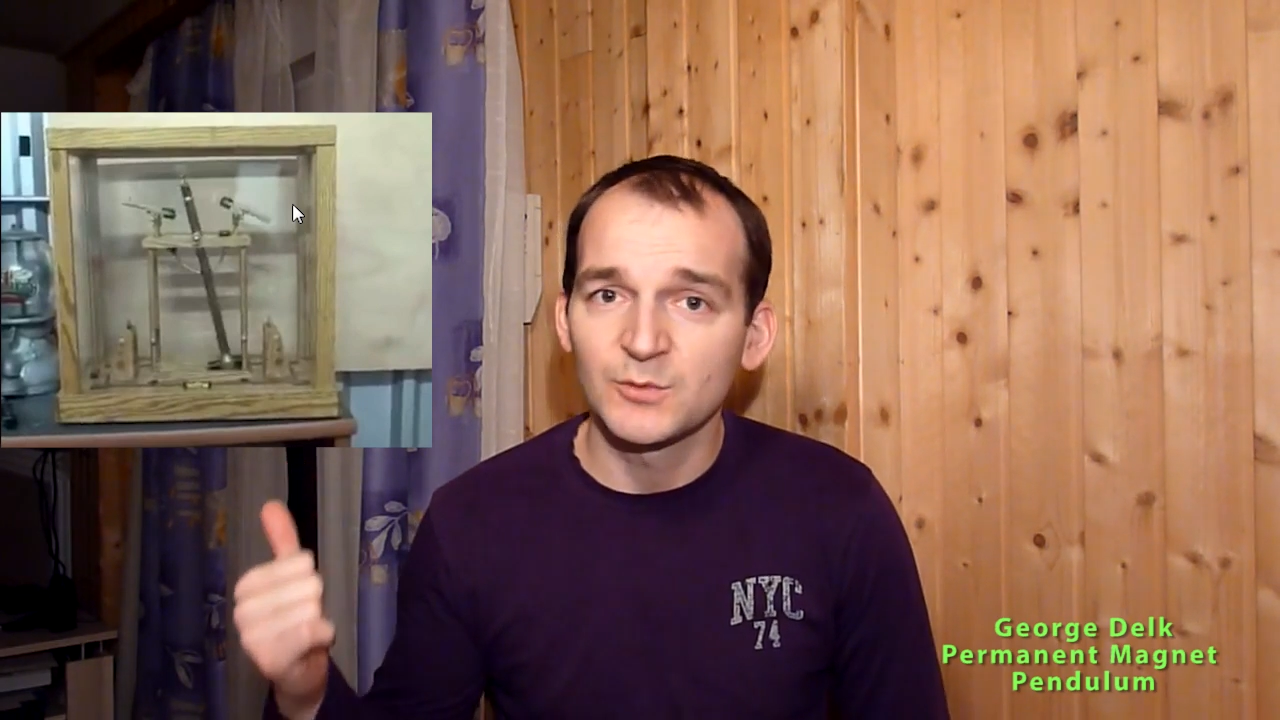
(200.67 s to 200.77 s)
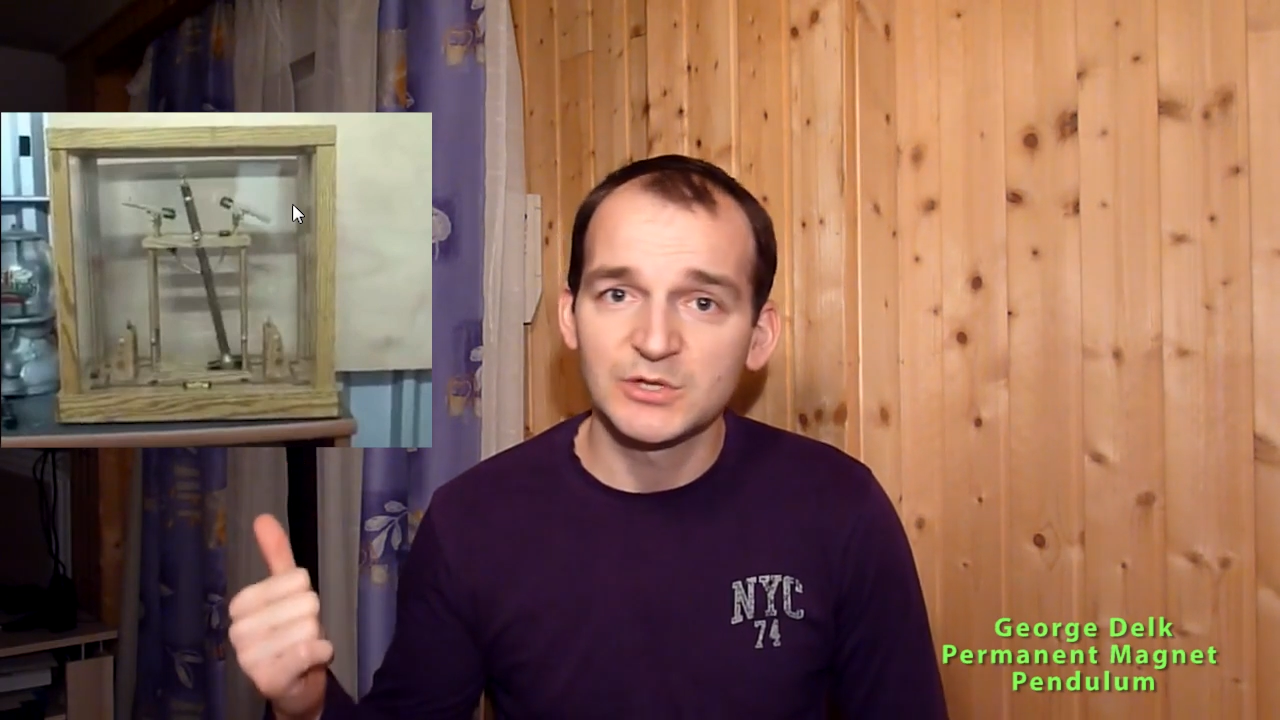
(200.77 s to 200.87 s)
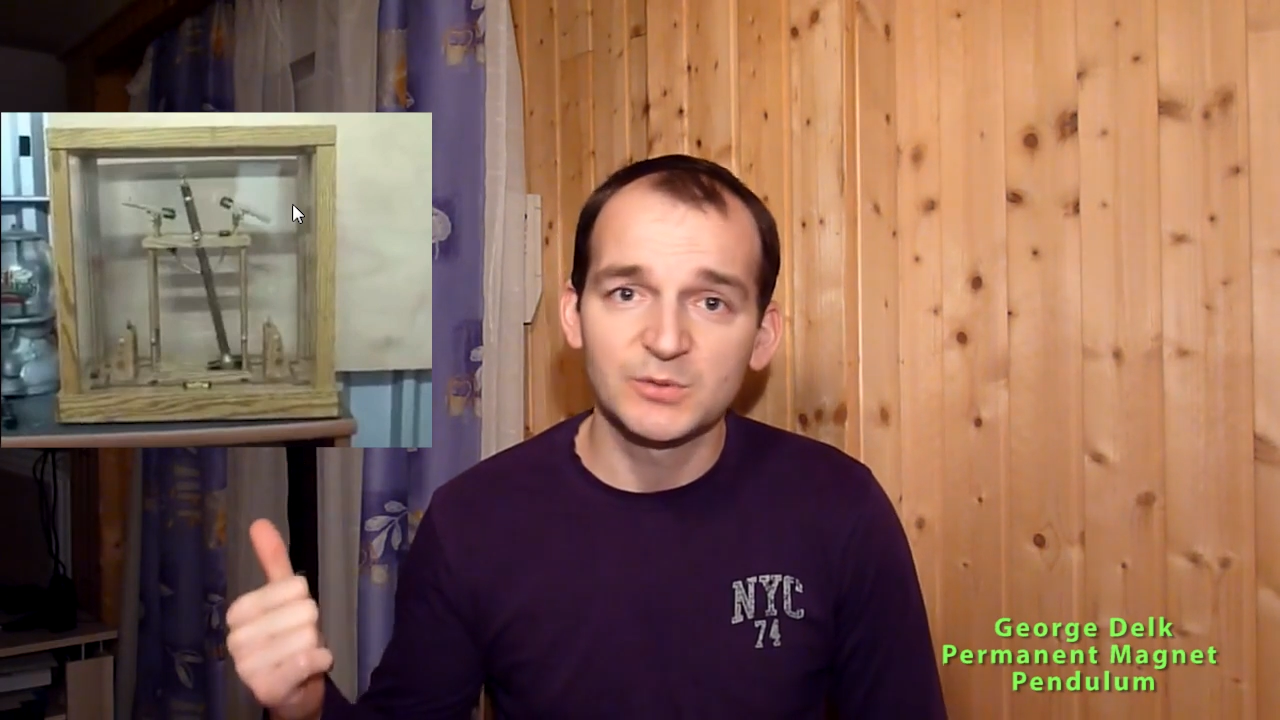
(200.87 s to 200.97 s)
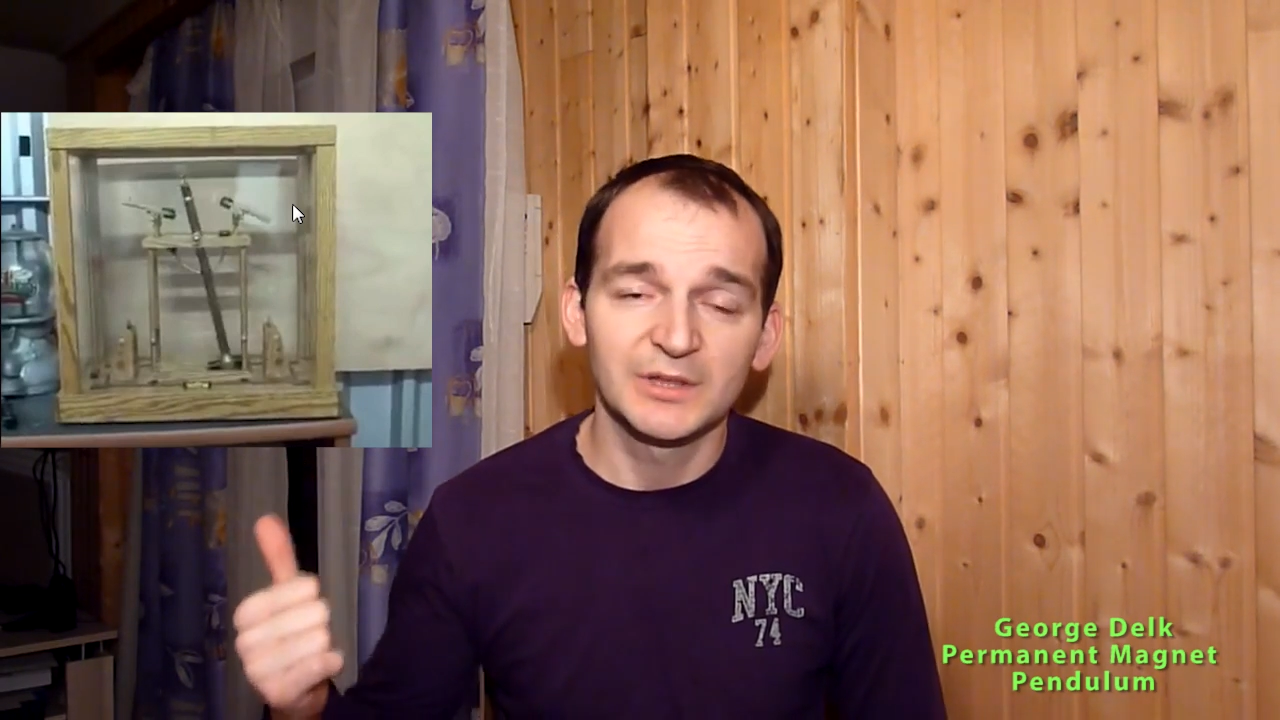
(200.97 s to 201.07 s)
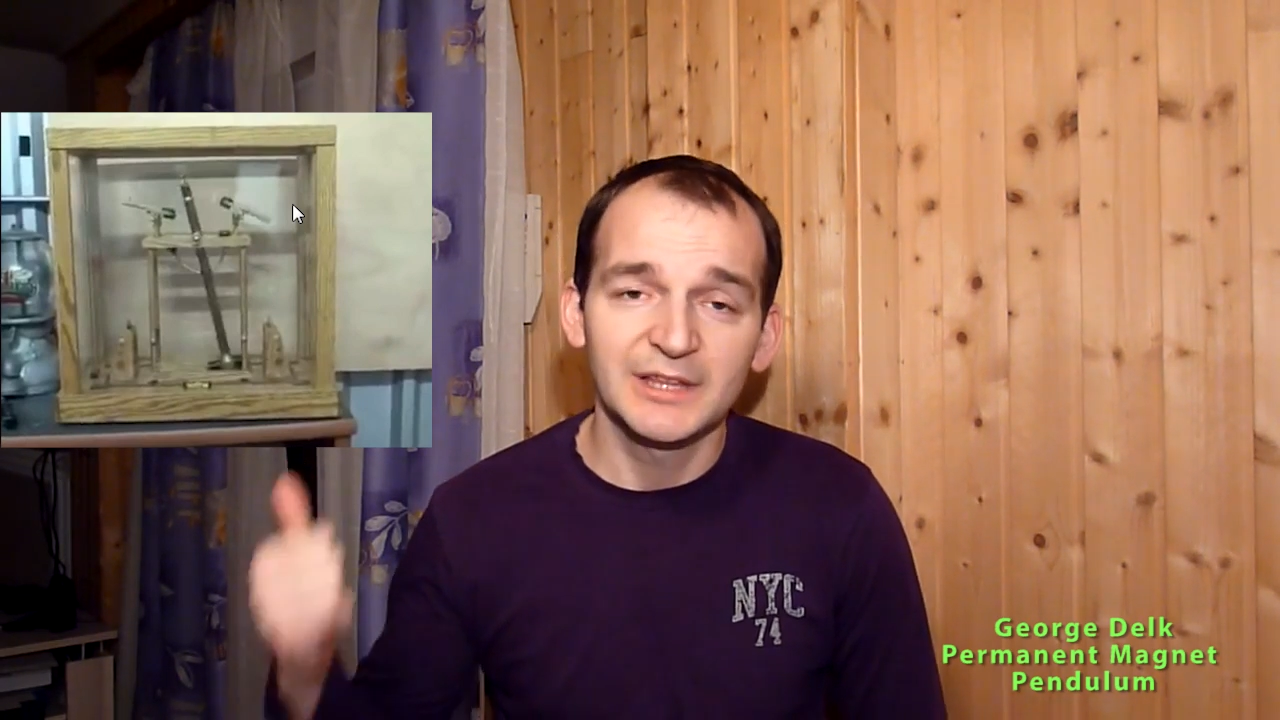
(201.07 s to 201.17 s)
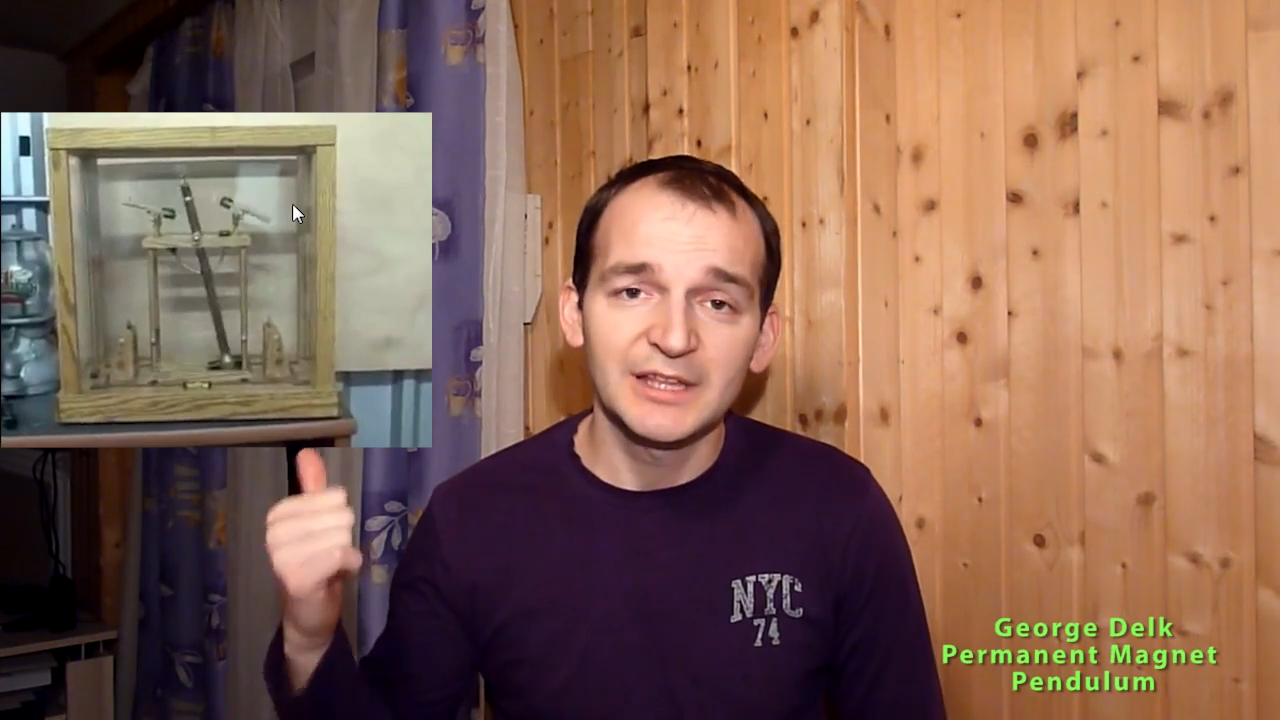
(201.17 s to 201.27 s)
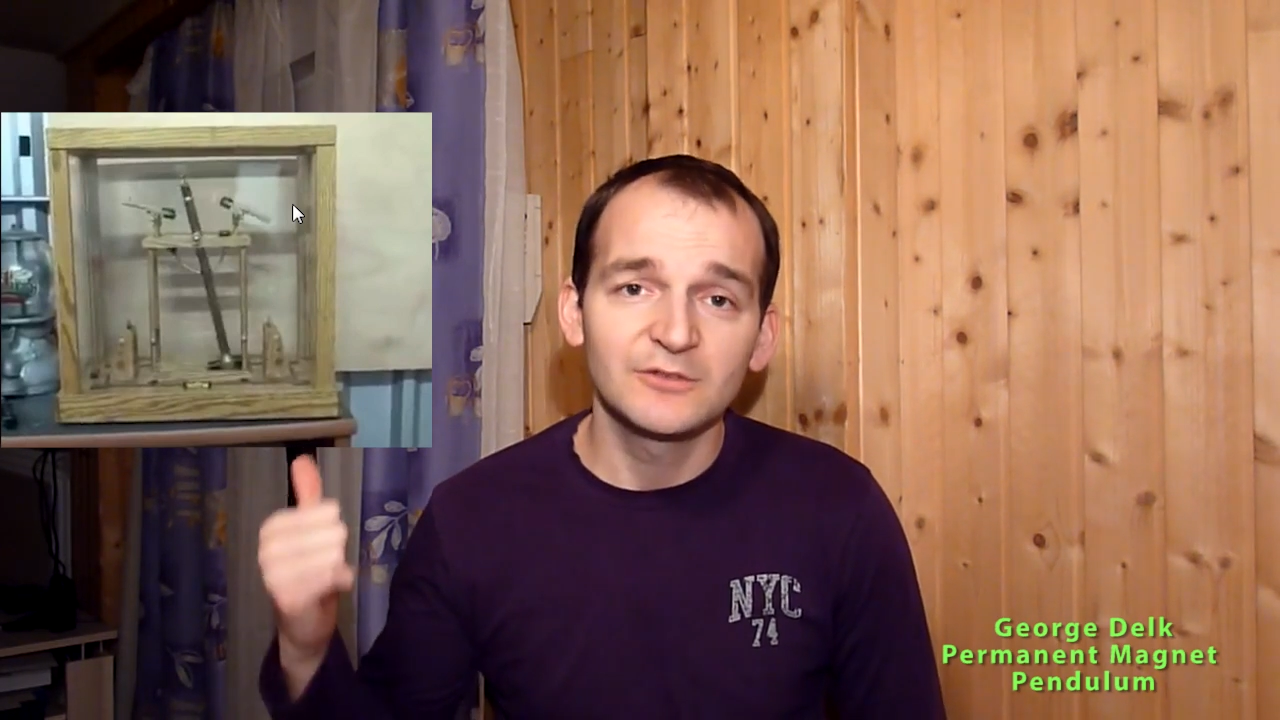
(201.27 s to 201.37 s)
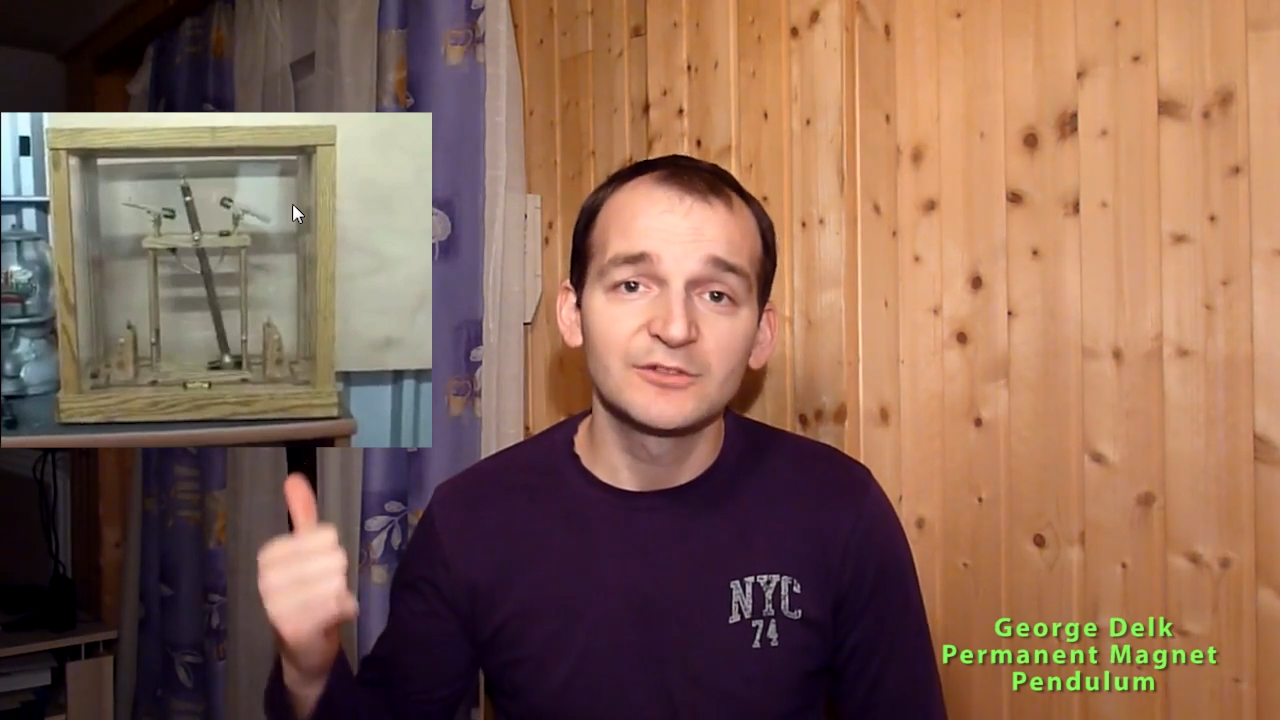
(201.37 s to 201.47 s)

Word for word: which will lead